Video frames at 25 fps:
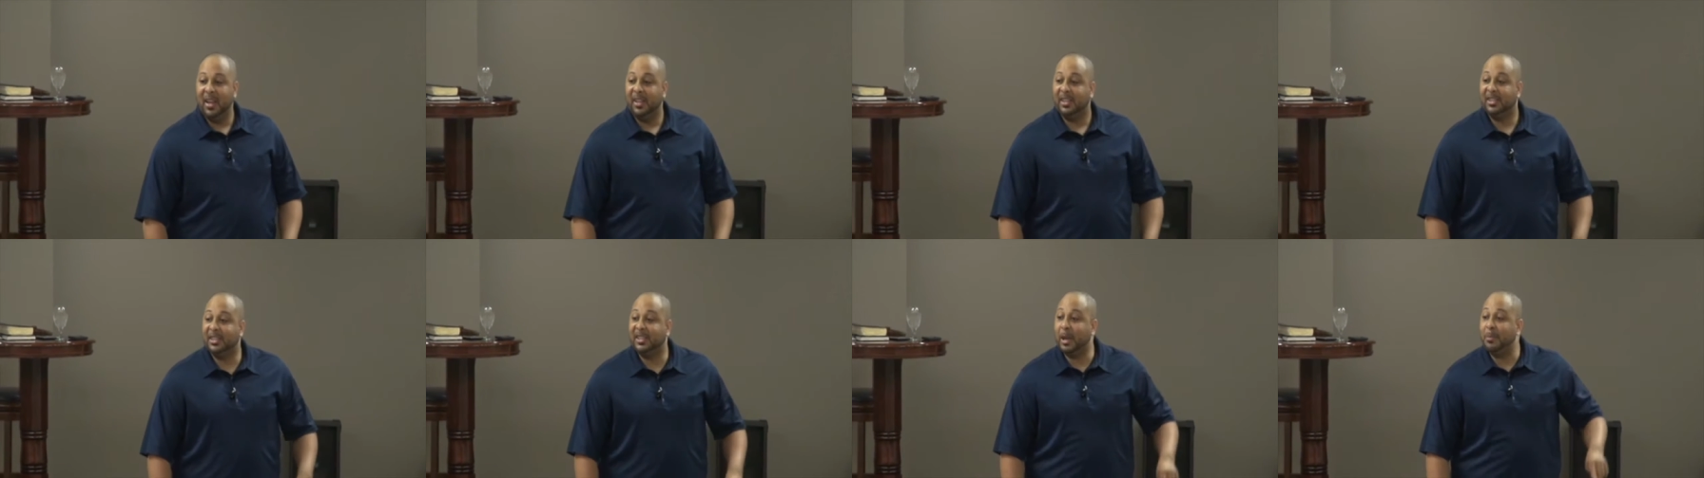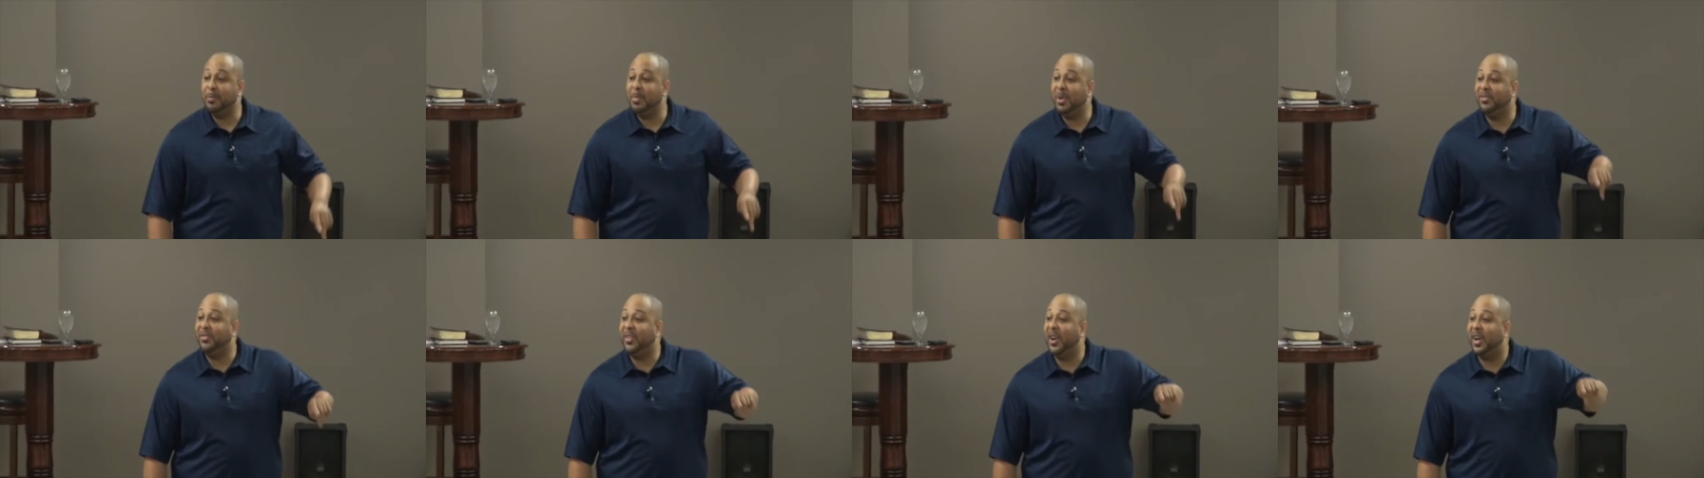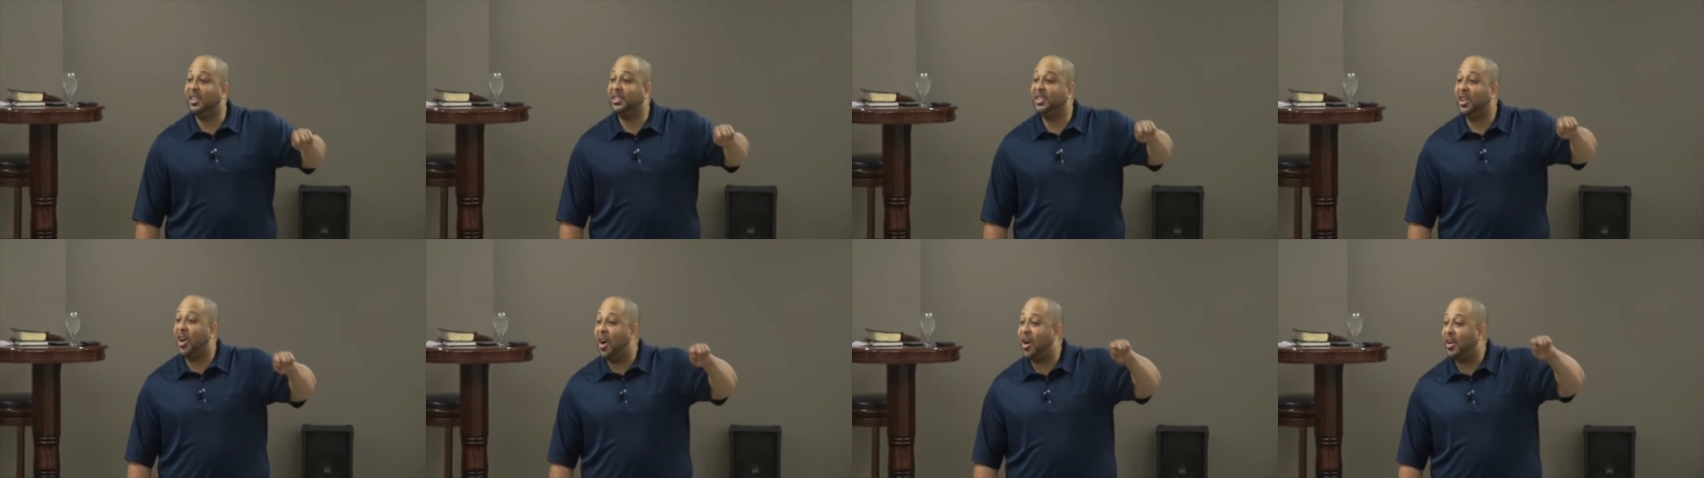Some of
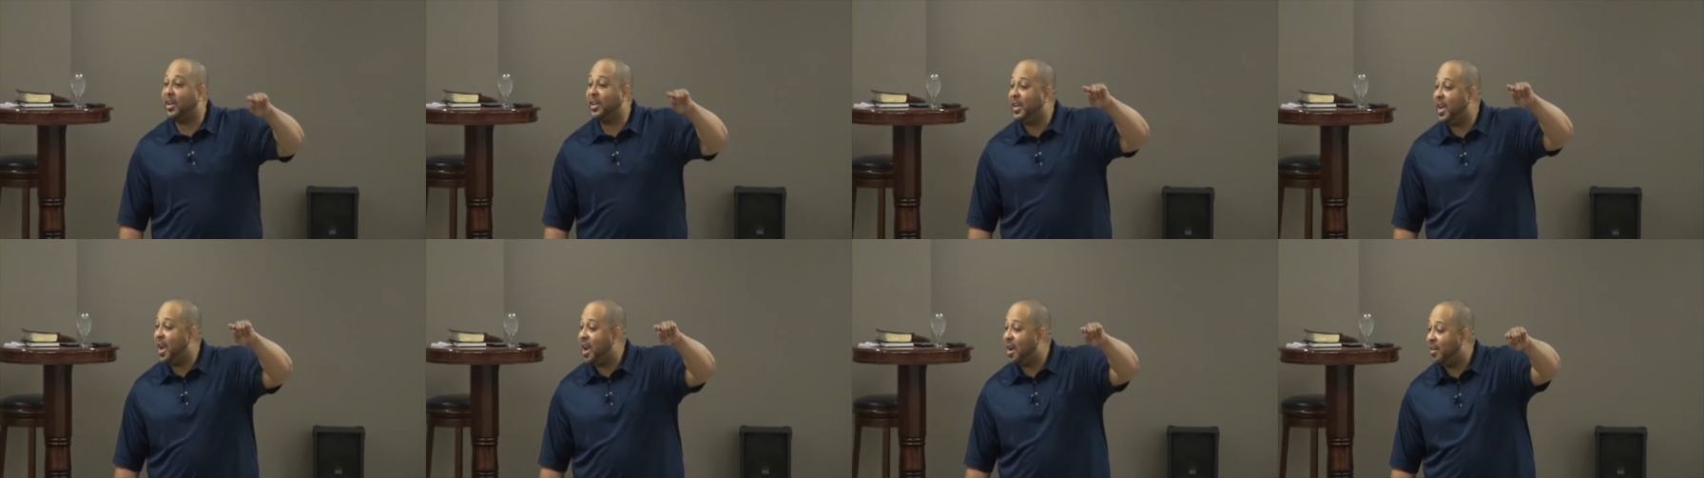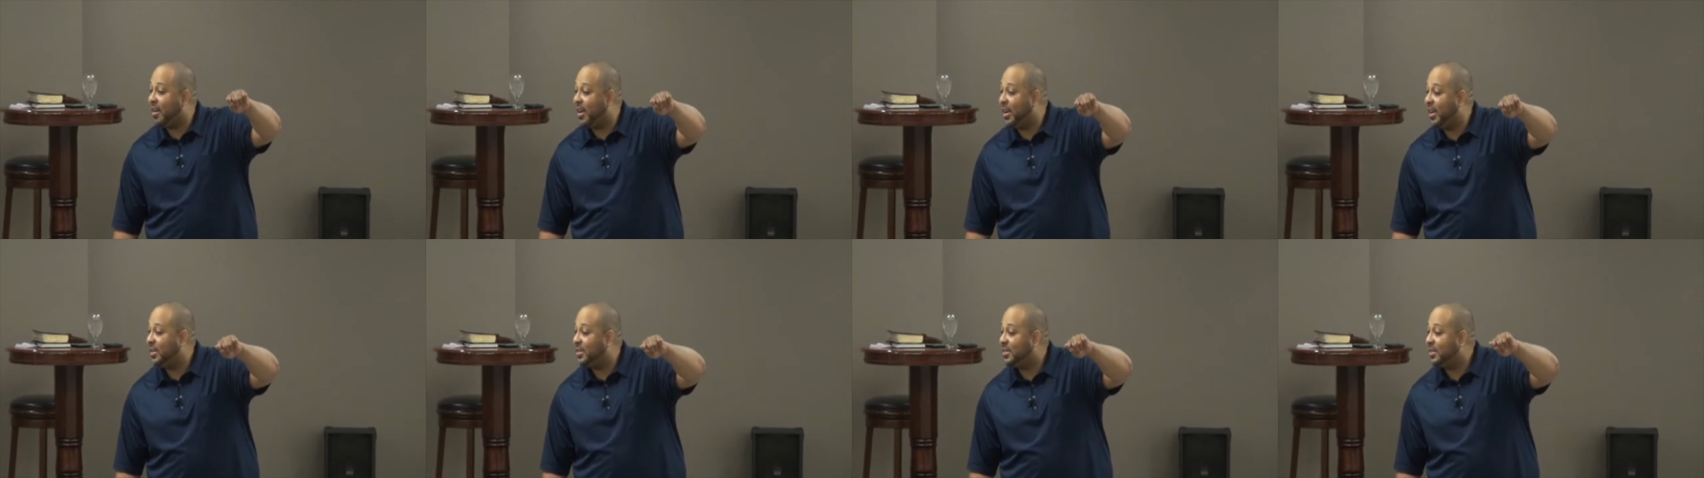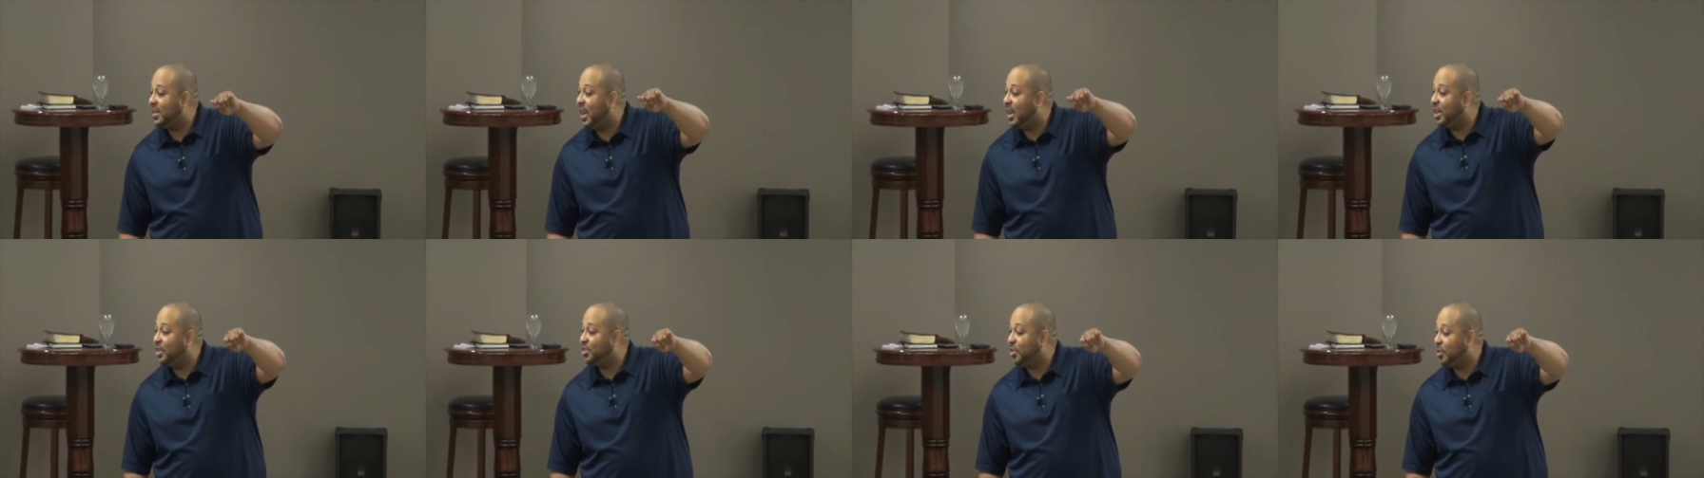us are carrying
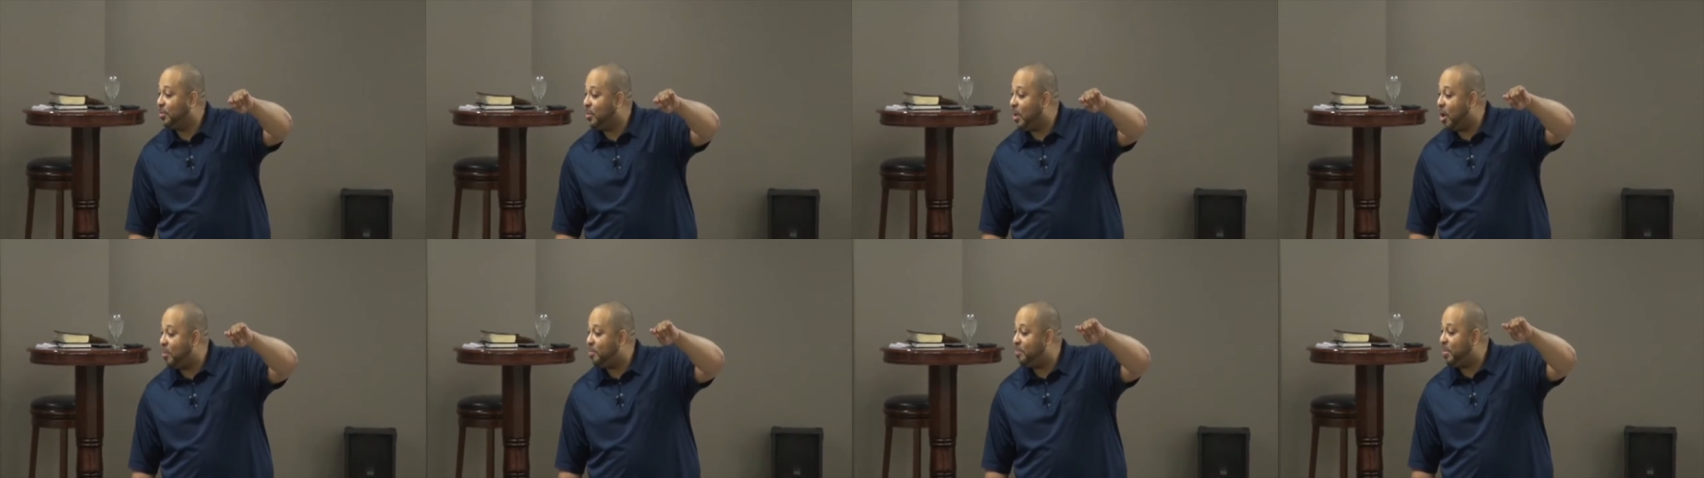things from our